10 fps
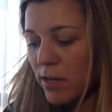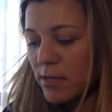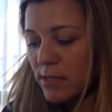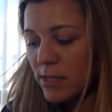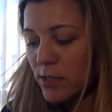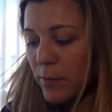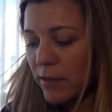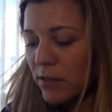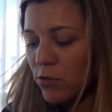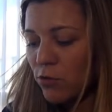and as
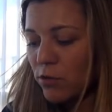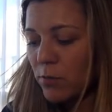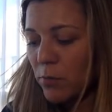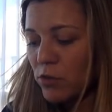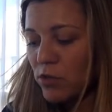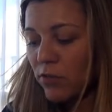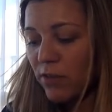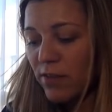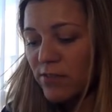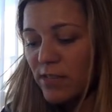expected during the
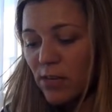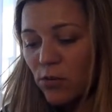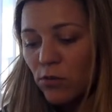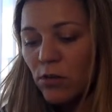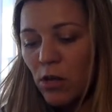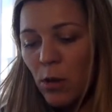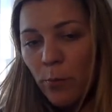positive half cycle,